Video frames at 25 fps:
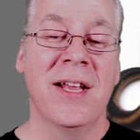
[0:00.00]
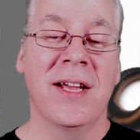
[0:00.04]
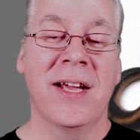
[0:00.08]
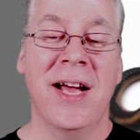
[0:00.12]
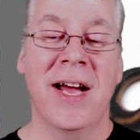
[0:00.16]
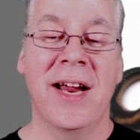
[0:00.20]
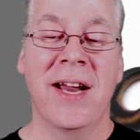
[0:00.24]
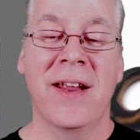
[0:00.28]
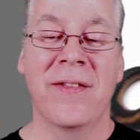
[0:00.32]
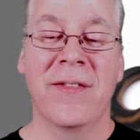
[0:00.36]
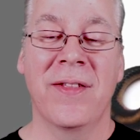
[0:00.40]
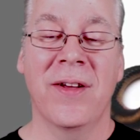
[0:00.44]

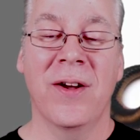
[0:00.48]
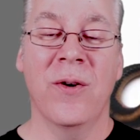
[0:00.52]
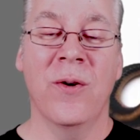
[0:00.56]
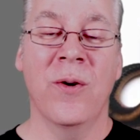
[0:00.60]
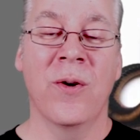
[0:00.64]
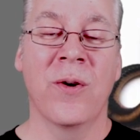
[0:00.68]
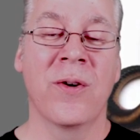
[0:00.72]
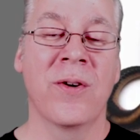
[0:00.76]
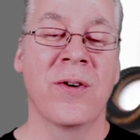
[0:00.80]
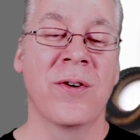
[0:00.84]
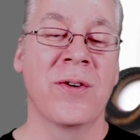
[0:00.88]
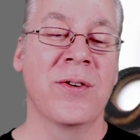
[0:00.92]
kind of the
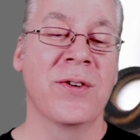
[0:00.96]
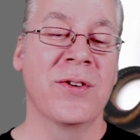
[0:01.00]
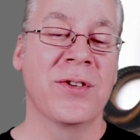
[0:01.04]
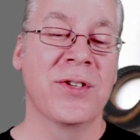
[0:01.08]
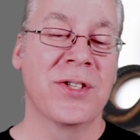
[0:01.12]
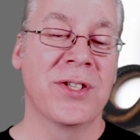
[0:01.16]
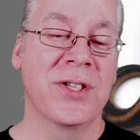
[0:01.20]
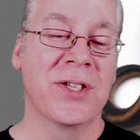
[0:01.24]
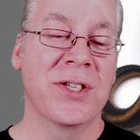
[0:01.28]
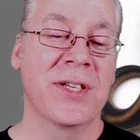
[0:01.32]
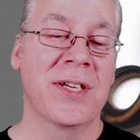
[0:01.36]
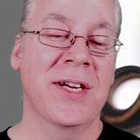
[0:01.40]

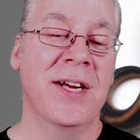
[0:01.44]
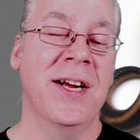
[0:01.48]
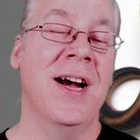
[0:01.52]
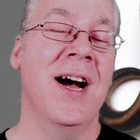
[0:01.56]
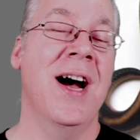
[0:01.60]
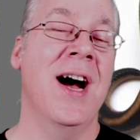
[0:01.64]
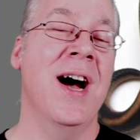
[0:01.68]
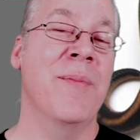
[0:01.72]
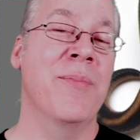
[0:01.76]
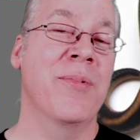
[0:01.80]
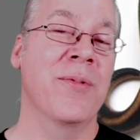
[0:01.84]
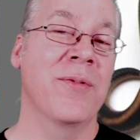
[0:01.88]
orange
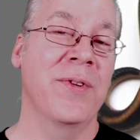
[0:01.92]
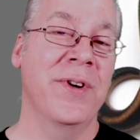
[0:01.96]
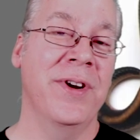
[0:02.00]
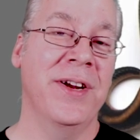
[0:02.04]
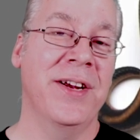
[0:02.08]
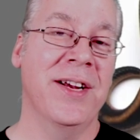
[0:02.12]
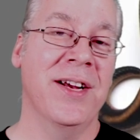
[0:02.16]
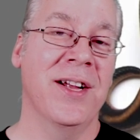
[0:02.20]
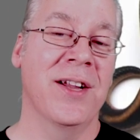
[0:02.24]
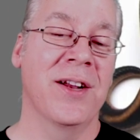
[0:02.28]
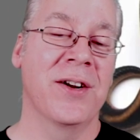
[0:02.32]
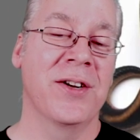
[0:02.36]
coppery
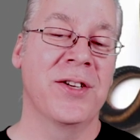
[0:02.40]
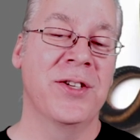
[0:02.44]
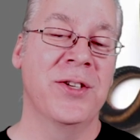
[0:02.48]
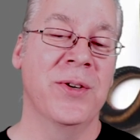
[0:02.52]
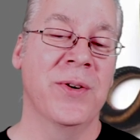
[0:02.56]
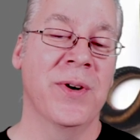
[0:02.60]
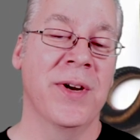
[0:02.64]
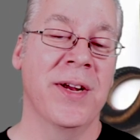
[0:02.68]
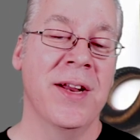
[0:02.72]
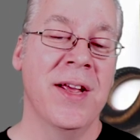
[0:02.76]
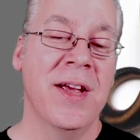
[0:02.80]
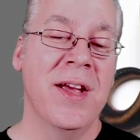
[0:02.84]
color
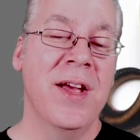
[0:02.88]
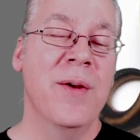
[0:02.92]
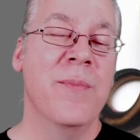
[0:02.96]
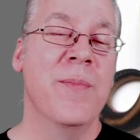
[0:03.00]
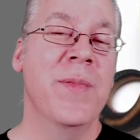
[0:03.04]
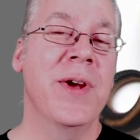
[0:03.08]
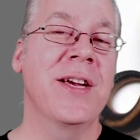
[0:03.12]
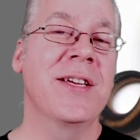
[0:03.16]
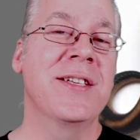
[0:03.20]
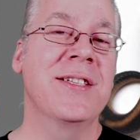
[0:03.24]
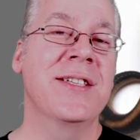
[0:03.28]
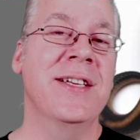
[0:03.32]
to it
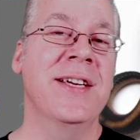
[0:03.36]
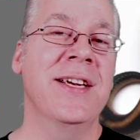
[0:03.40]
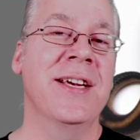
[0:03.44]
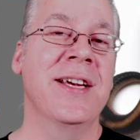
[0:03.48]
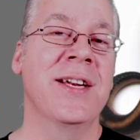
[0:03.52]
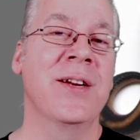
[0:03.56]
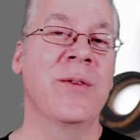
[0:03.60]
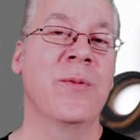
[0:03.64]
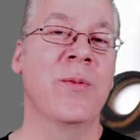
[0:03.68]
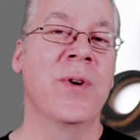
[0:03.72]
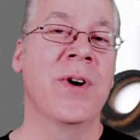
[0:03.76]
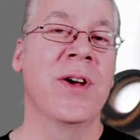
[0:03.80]
mixed
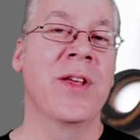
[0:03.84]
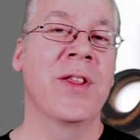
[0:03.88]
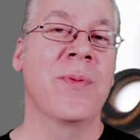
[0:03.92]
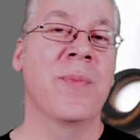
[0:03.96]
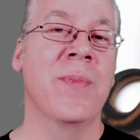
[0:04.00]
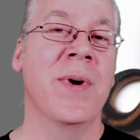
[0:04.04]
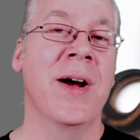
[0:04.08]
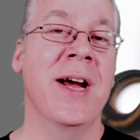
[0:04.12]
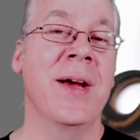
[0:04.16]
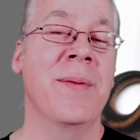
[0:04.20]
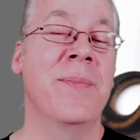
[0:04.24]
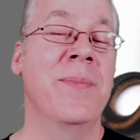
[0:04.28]
in with
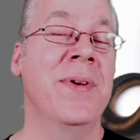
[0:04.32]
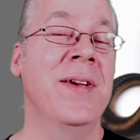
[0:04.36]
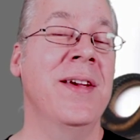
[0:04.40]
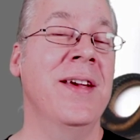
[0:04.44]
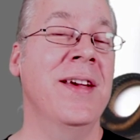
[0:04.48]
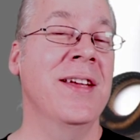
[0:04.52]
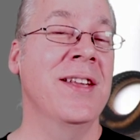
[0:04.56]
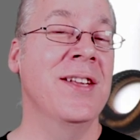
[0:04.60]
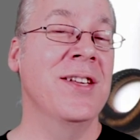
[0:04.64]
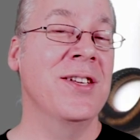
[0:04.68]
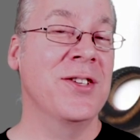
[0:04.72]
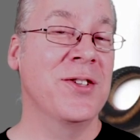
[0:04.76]
my
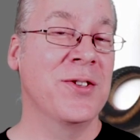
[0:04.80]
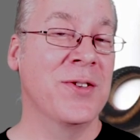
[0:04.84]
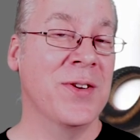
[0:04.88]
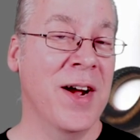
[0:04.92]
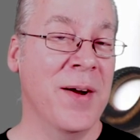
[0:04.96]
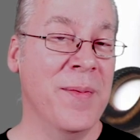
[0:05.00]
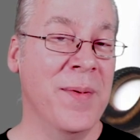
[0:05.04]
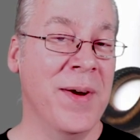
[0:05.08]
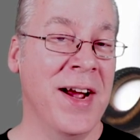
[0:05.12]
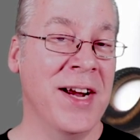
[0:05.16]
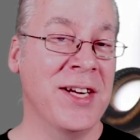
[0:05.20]
pinstripe.